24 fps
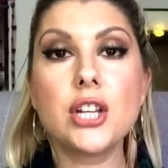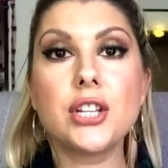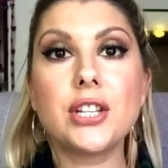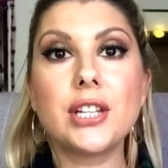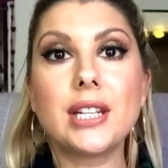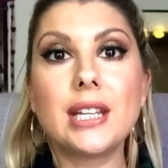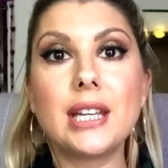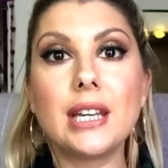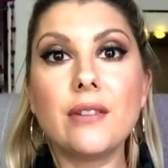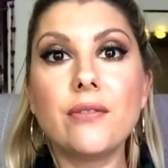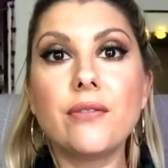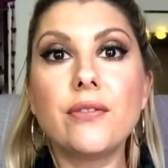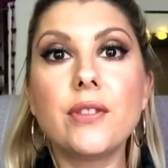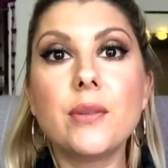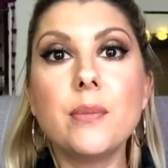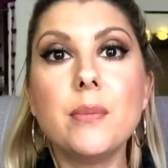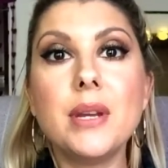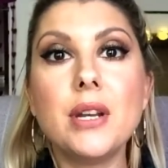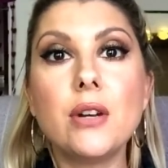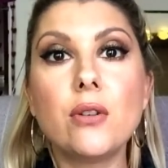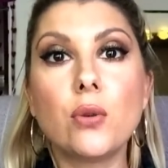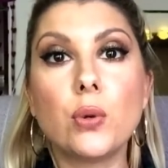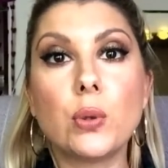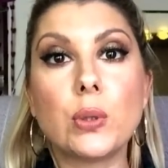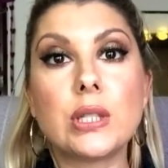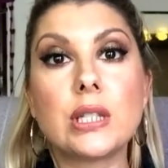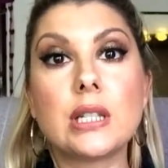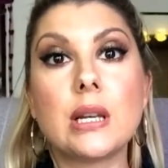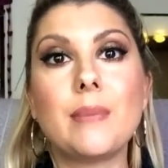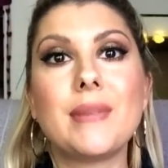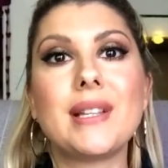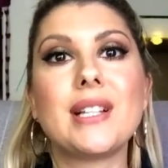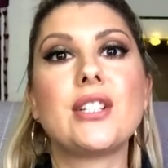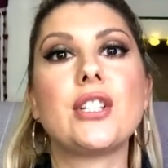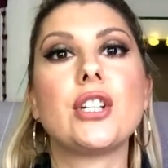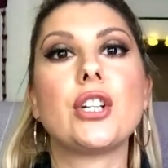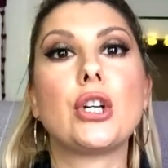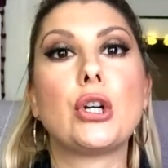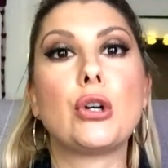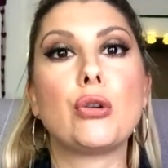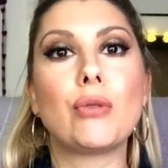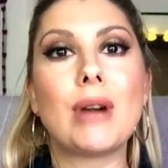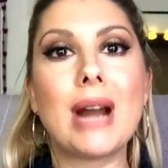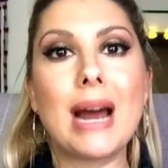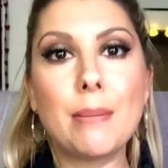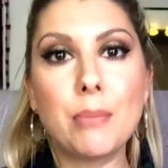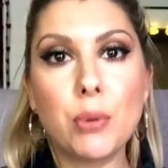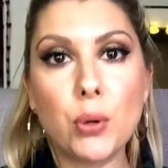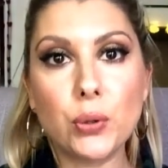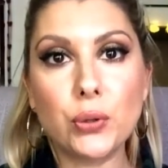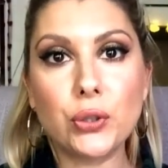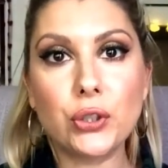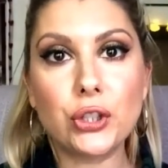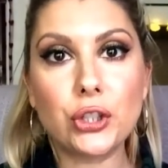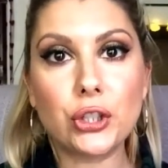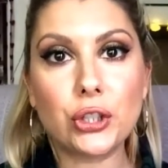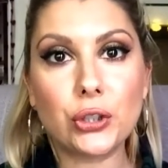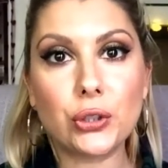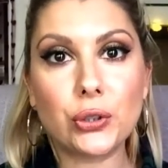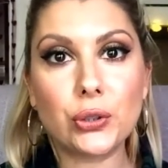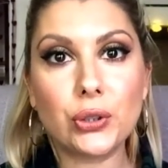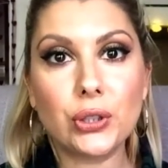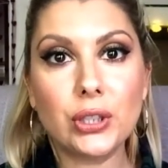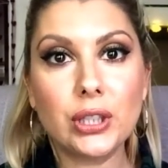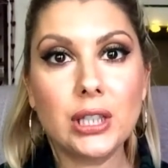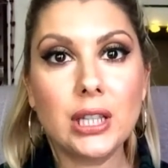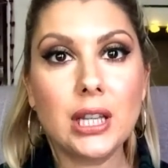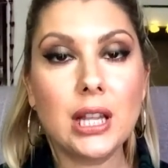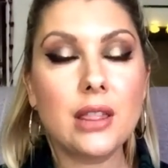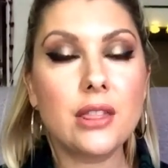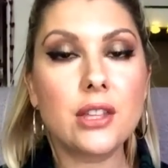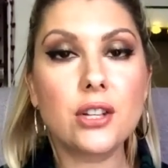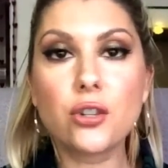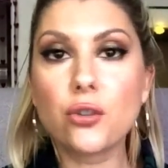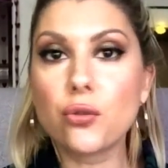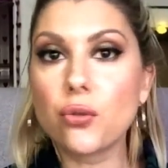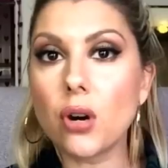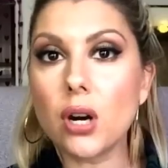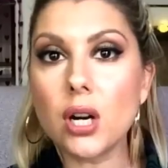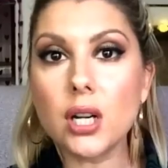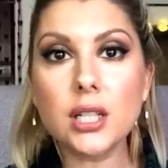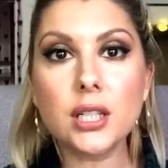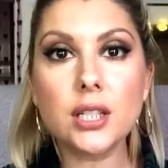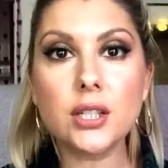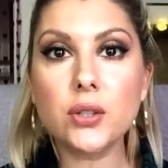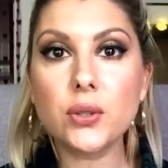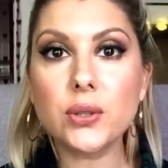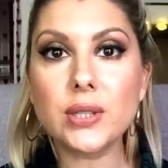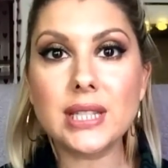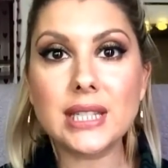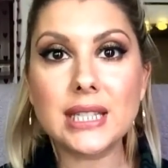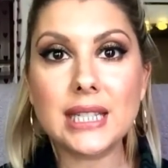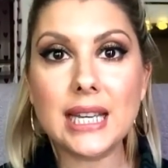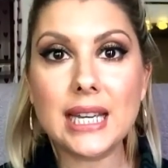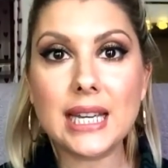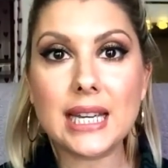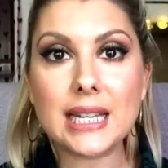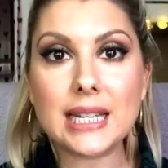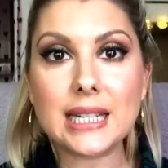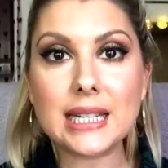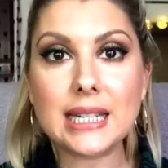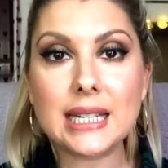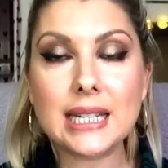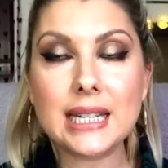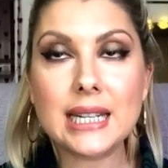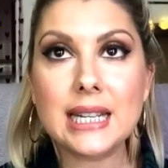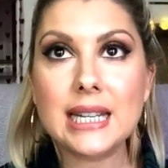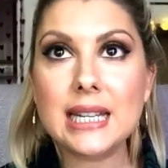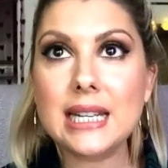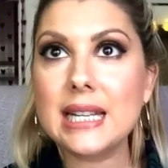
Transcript: to give the minerals something to grab onto. The drier your skin,